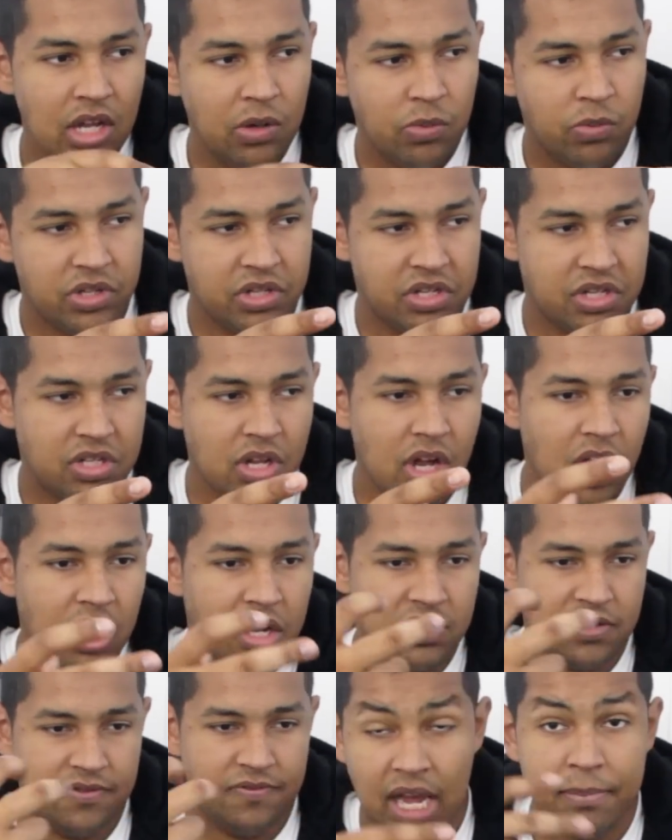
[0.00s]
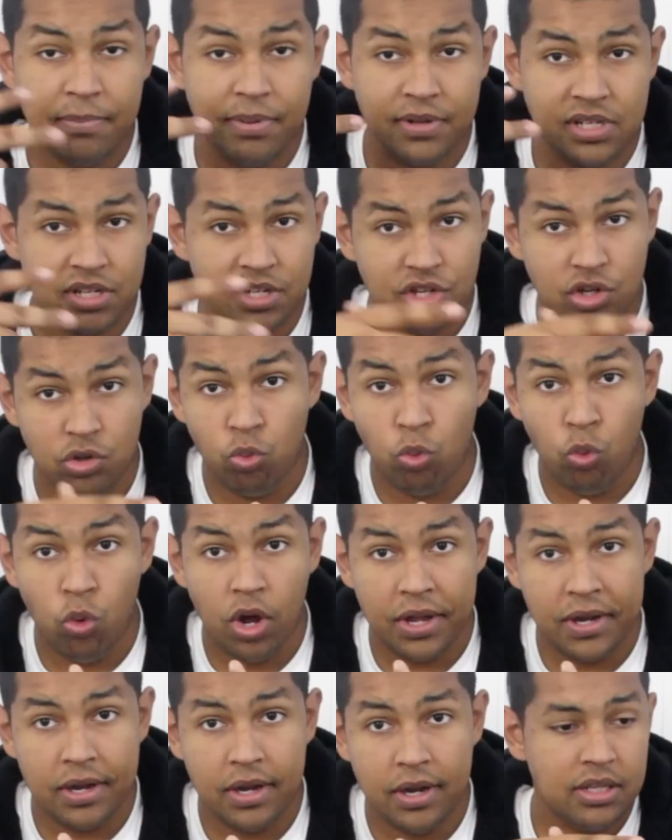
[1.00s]
When the stock is at position
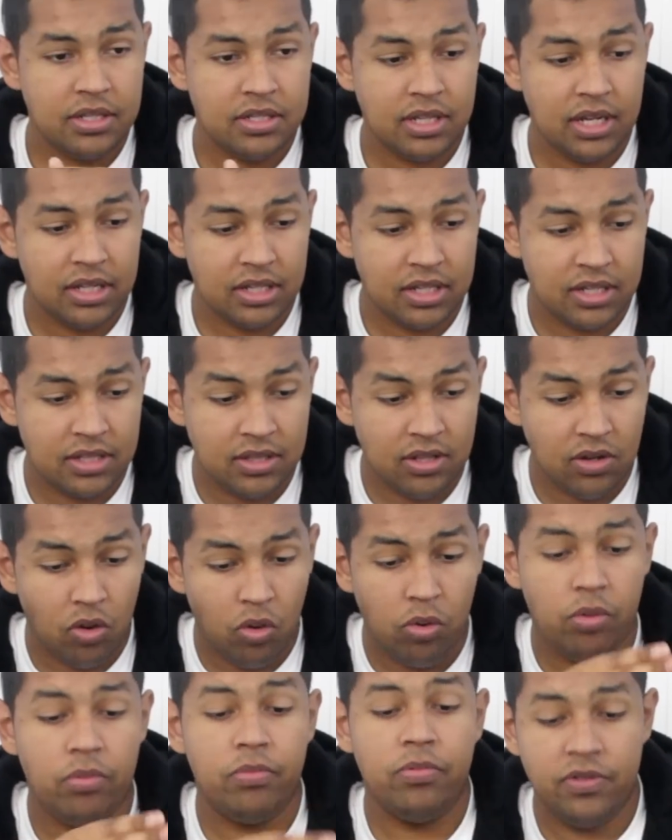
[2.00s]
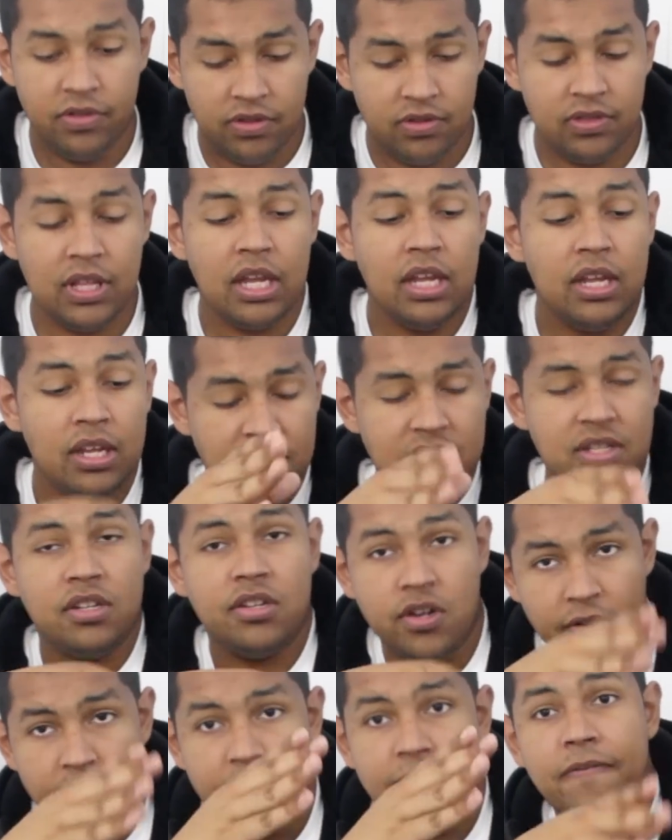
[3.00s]
1, it's like the whole thing is in
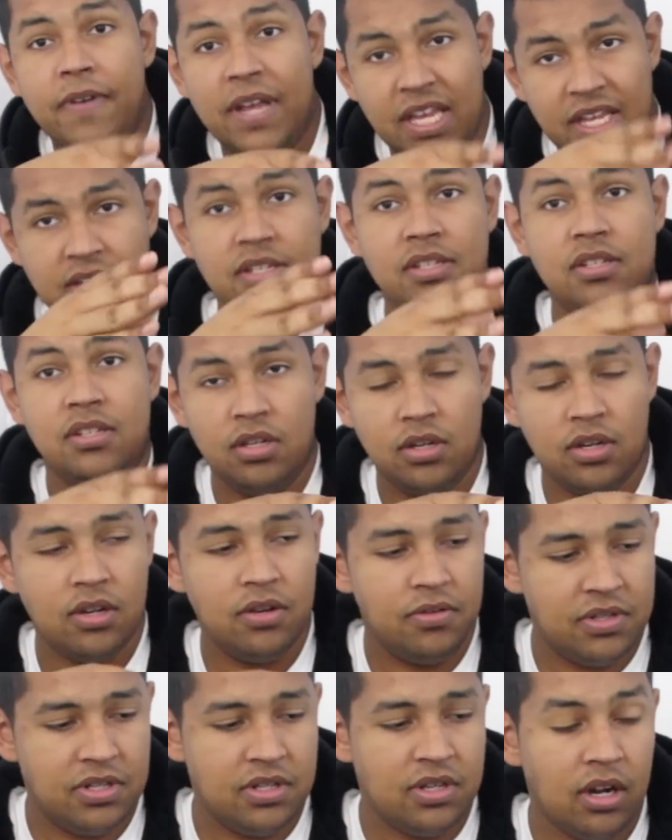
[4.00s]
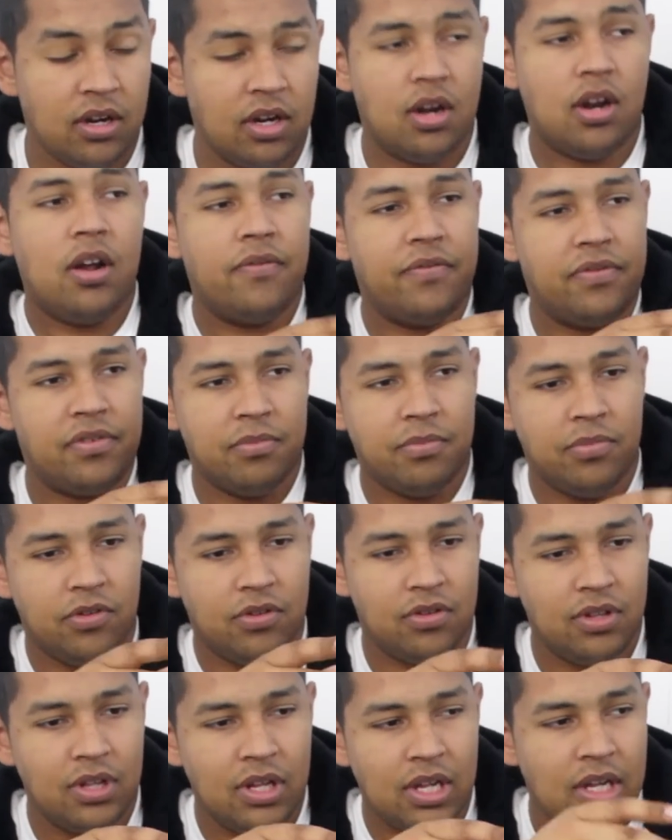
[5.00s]
your face, you know, it's
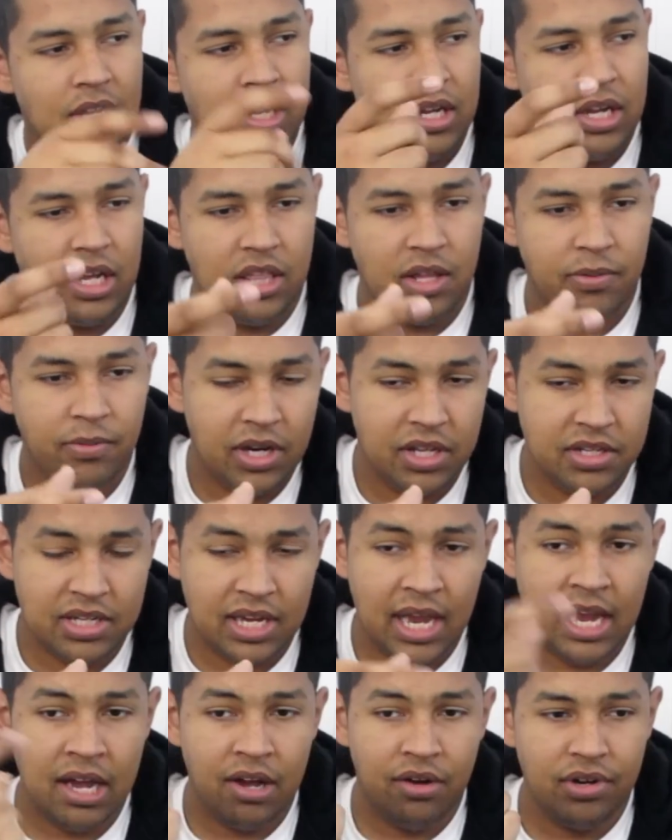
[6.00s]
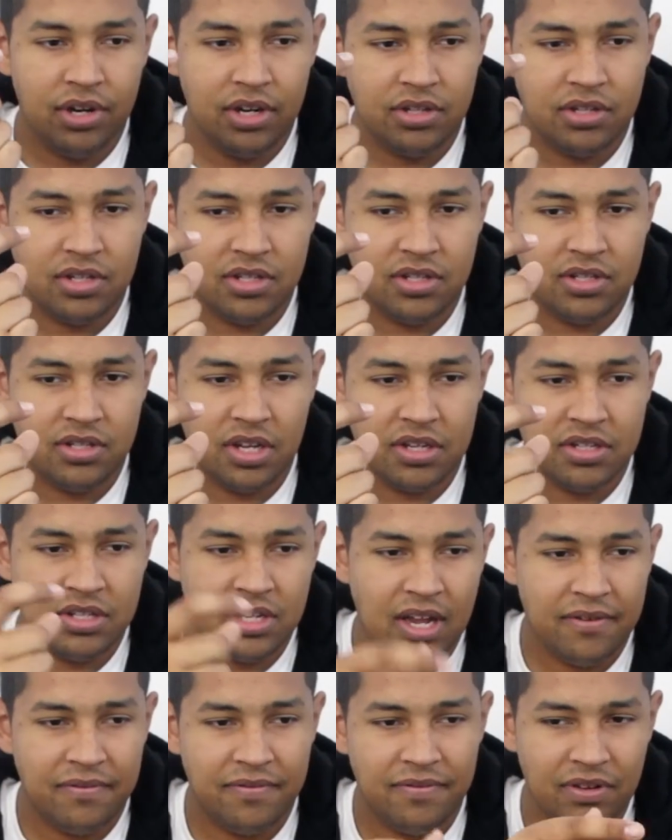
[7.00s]
uncomfortable. And then when it's out, it just does
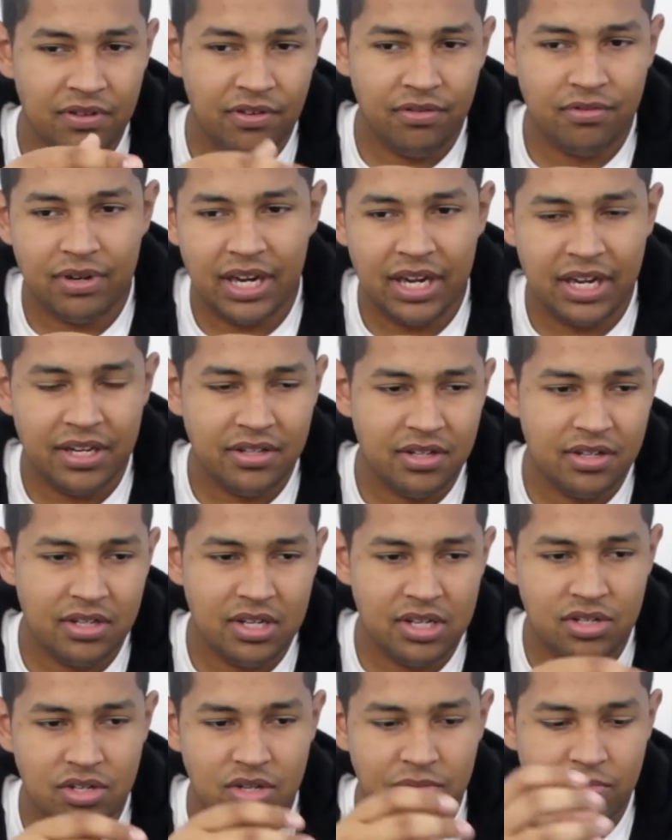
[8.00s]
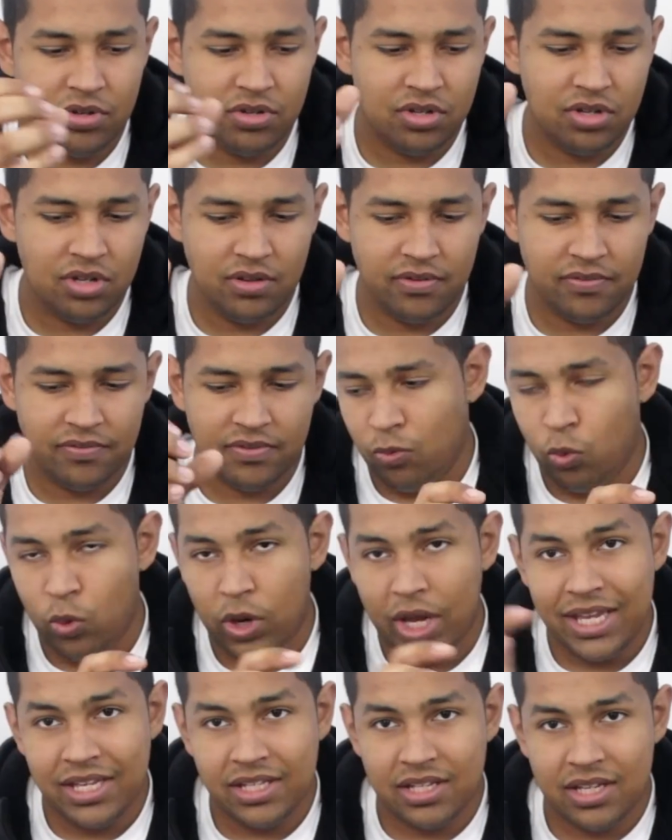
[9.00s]
not feel right. The distribution of
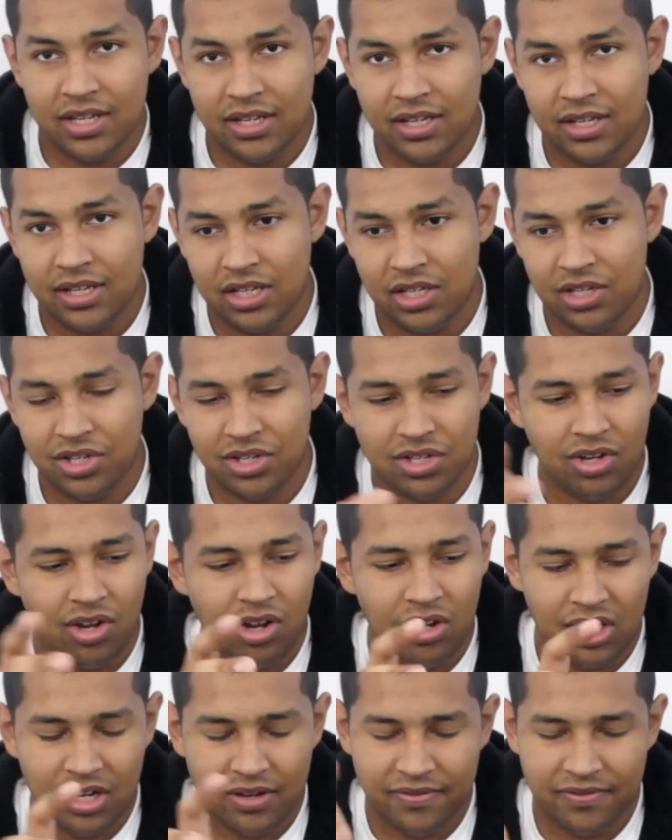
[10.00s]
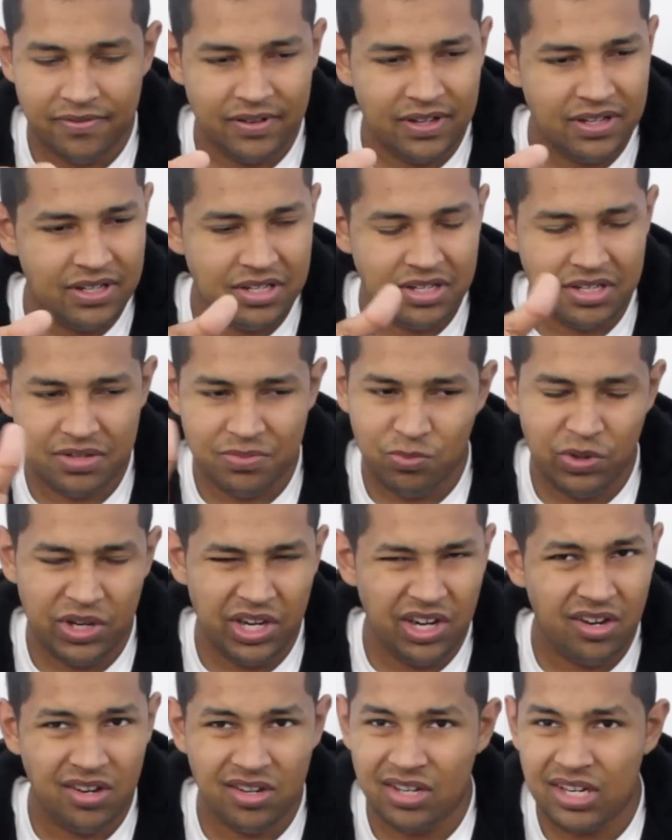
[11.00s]
weight is just off. It's just
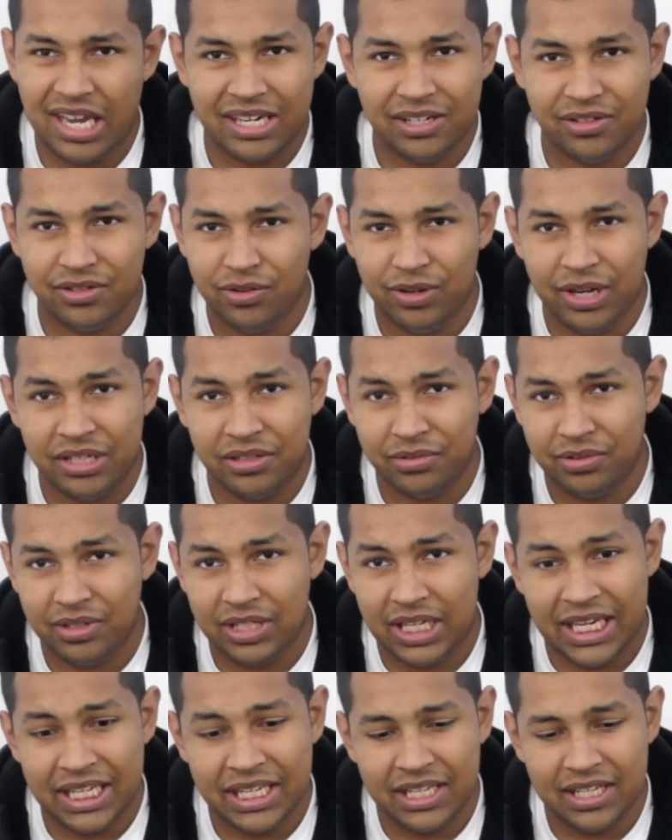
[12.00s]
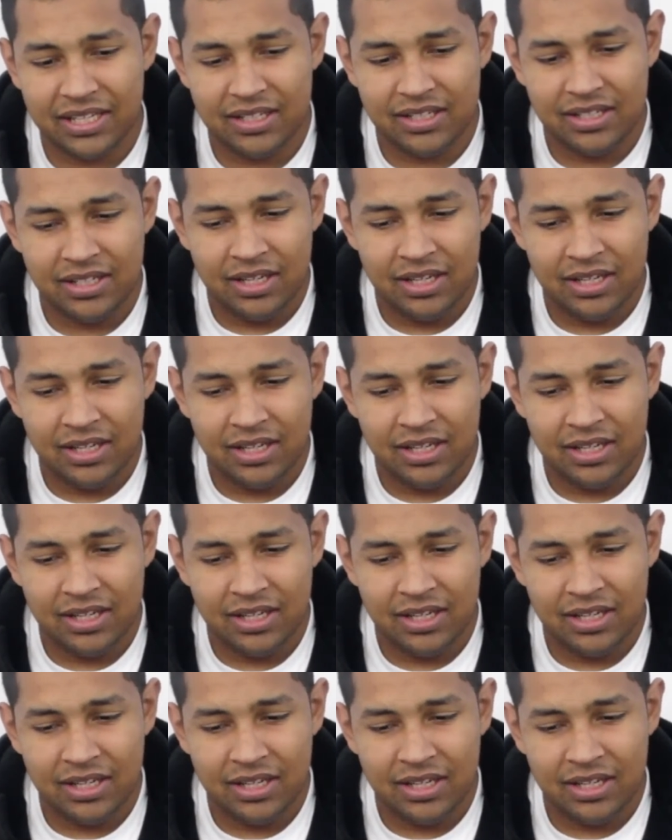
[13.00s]
weird. I don't know, I don't like it.